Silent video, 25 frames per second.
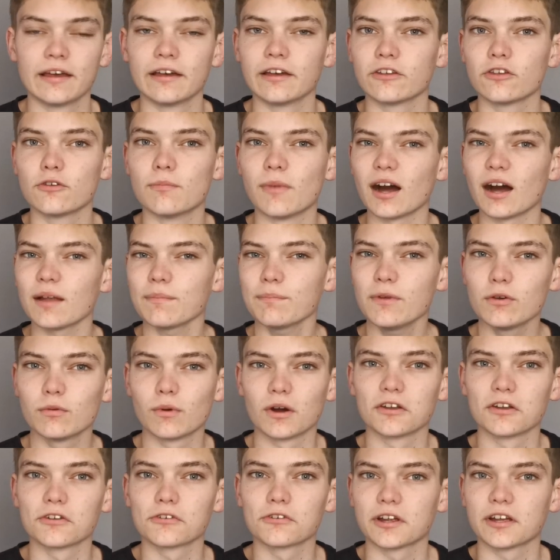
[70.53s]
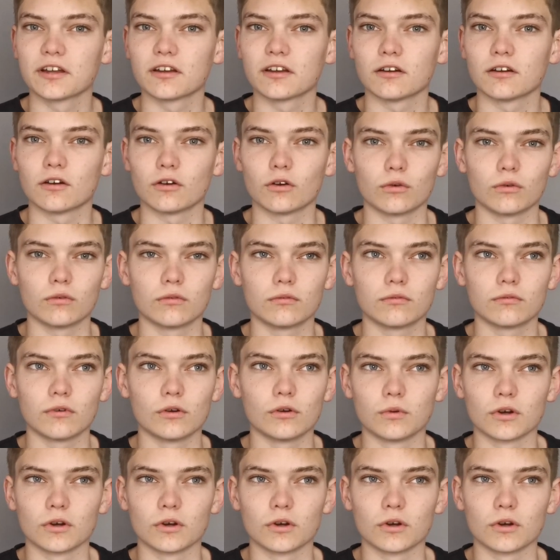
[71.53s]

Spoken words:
You might be wondering, well,